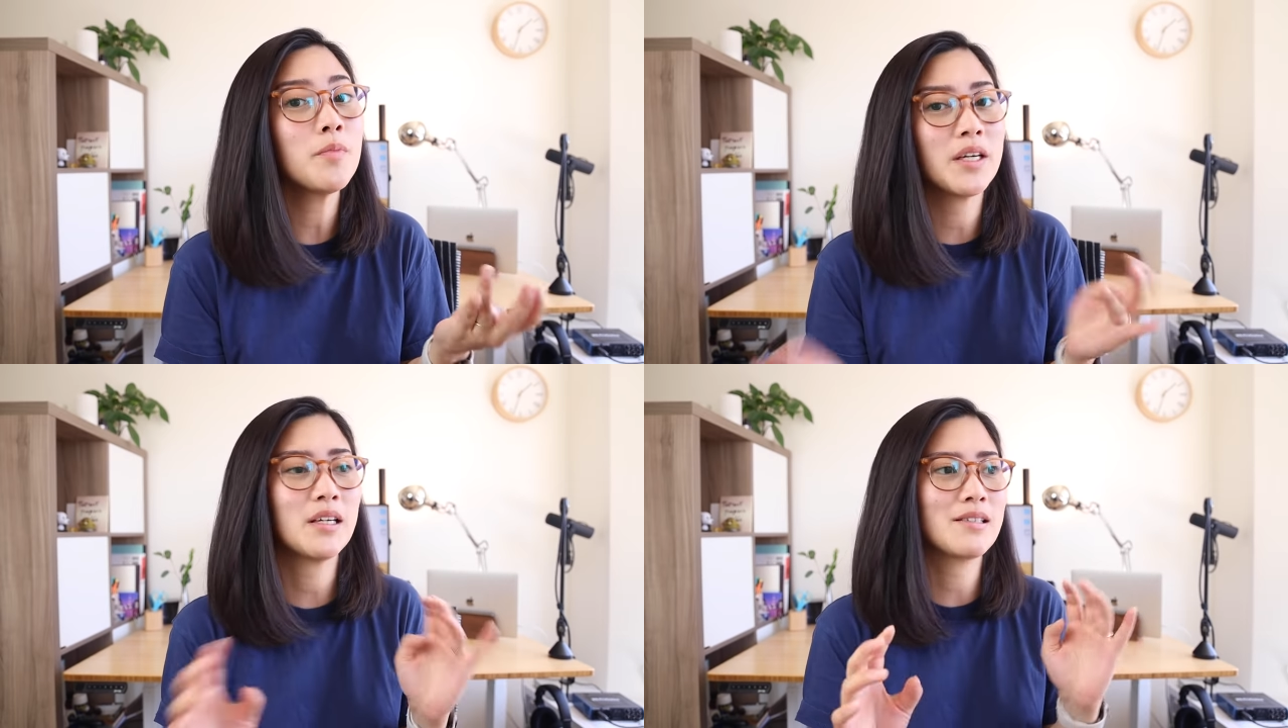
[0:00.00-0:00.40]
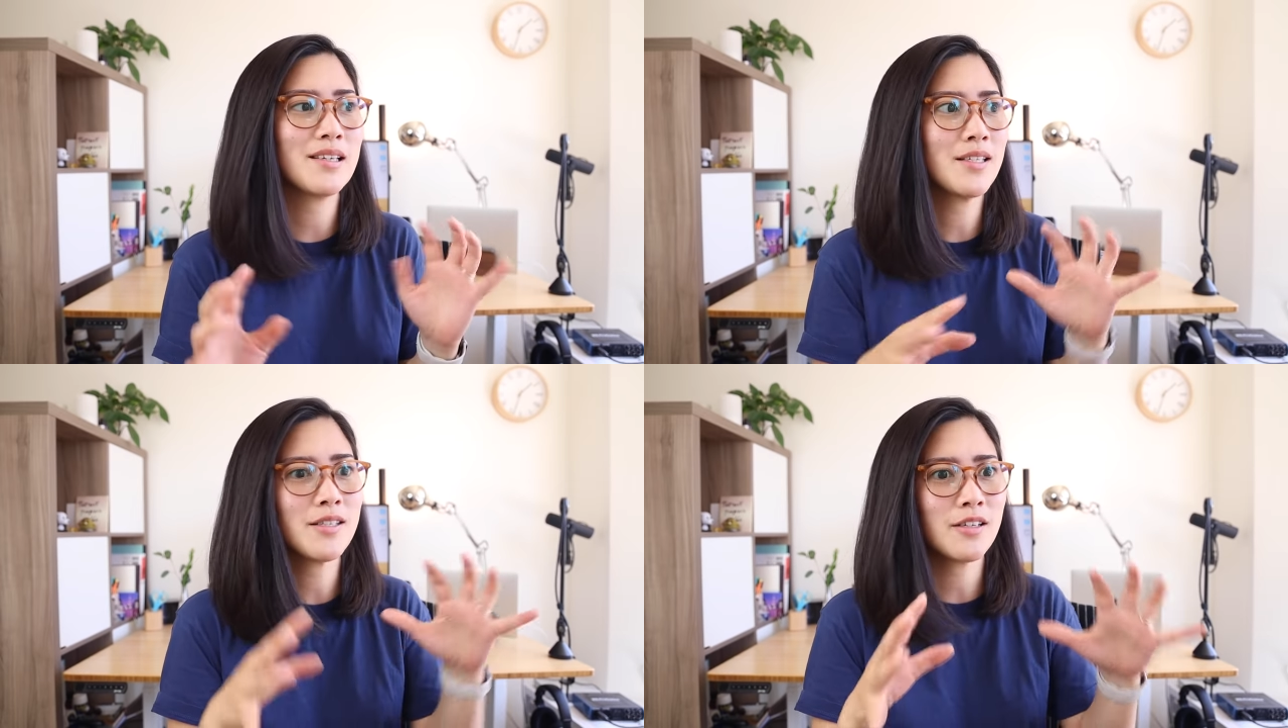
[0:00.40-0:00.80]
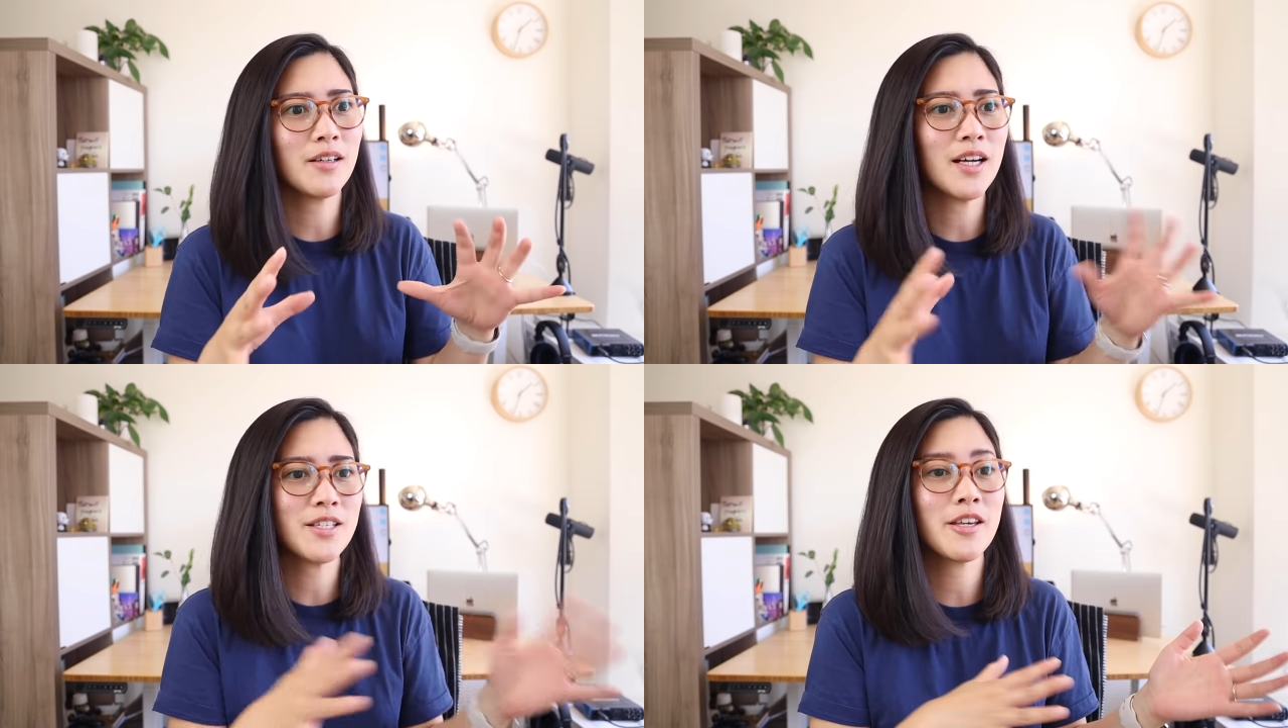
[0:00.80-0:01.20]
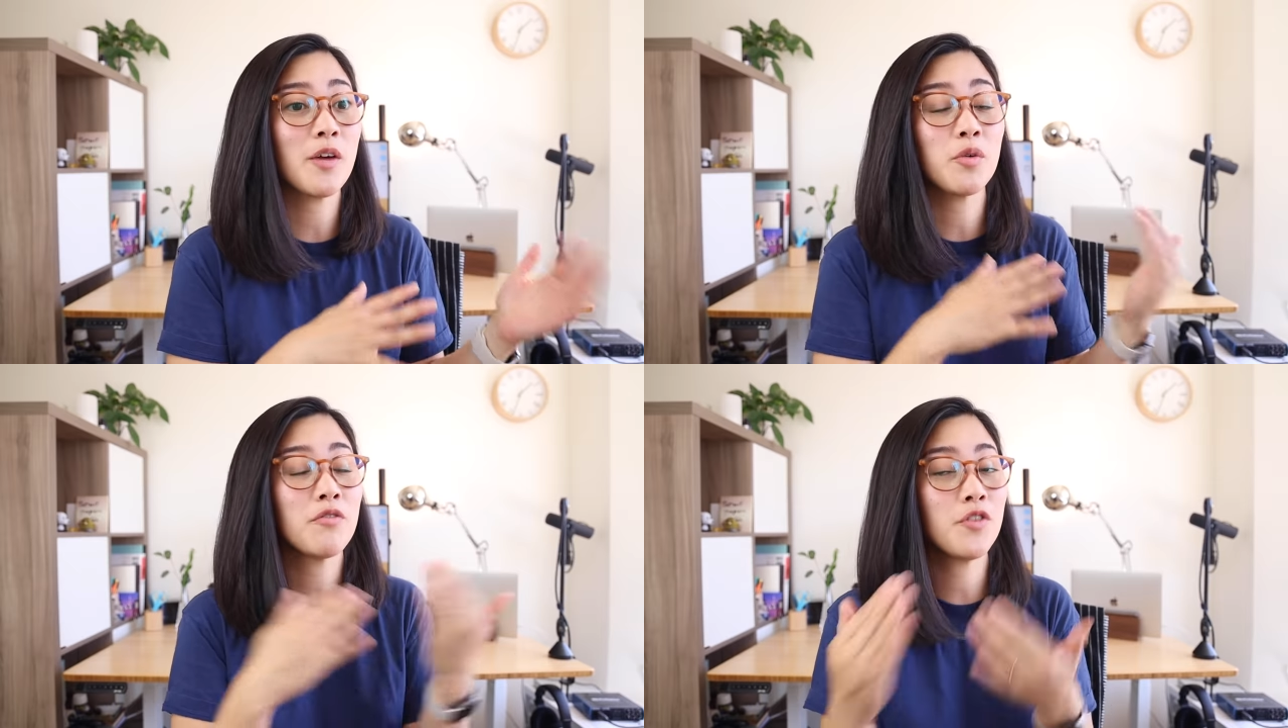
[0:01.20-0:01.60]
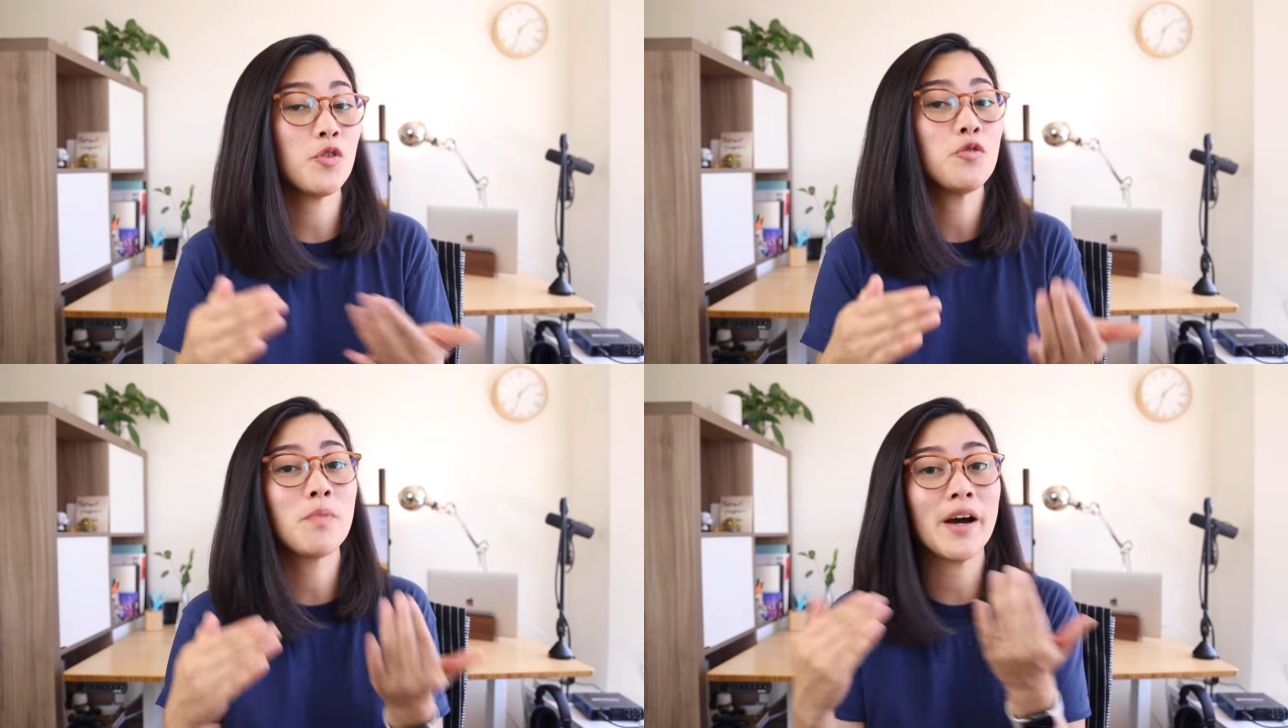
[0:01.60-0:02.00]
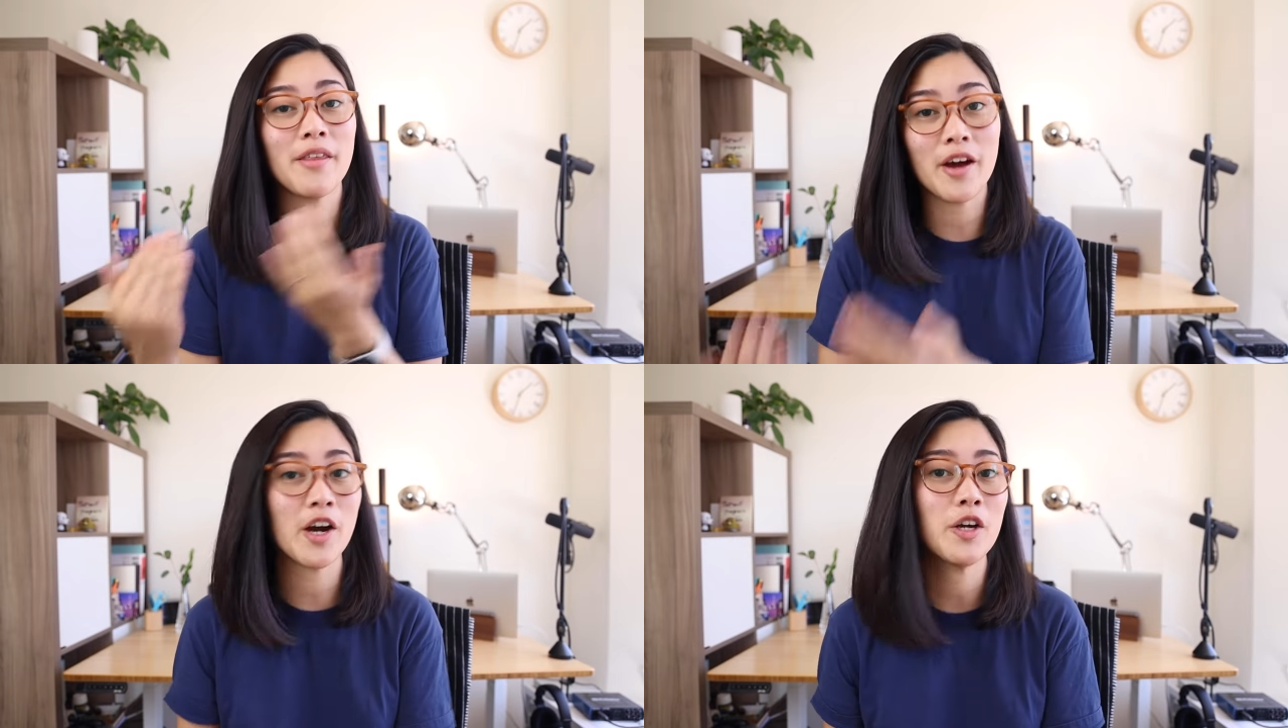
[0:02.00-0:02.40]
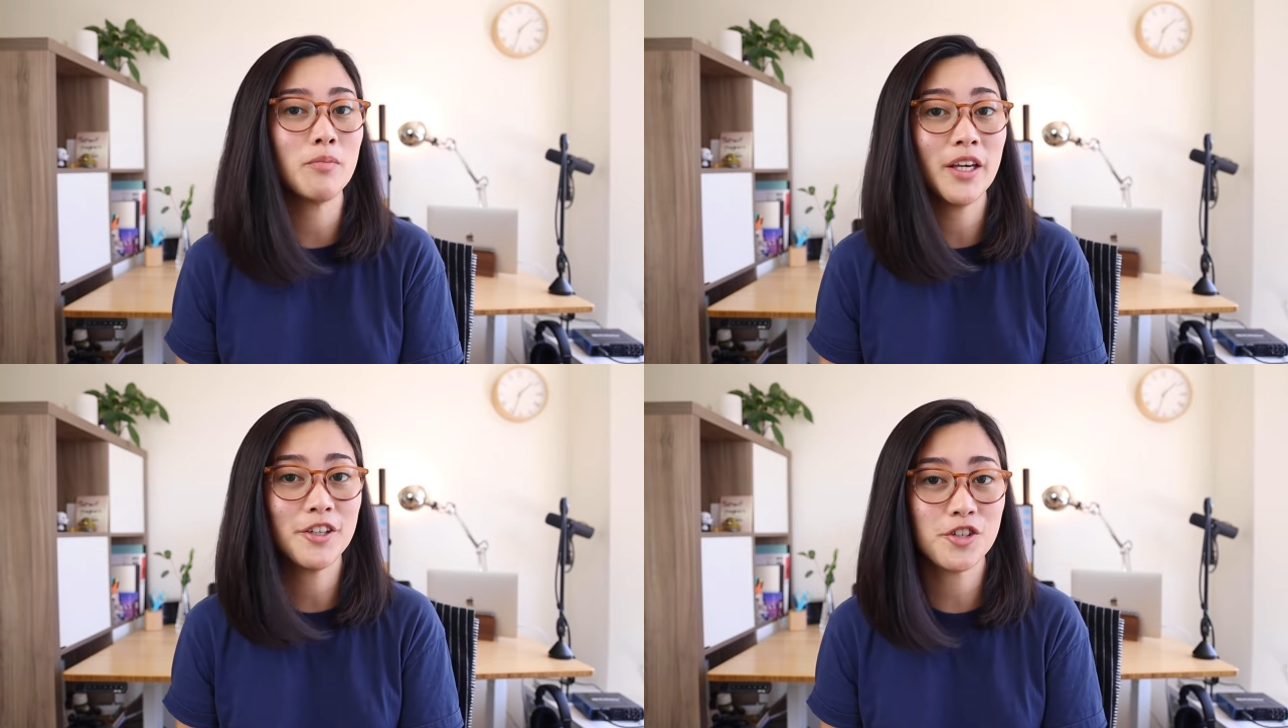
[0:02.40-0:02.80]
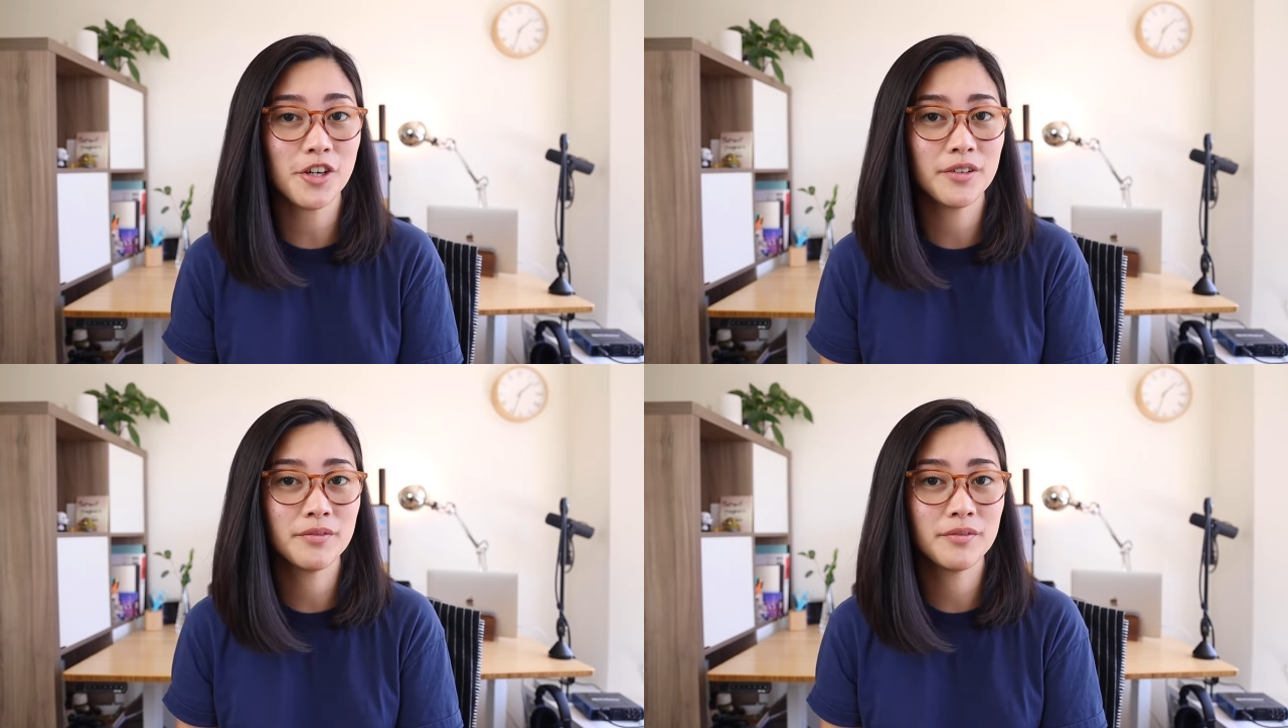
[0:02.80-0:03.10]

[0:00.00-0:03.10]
because it still has to get reviewed by the hiring manager.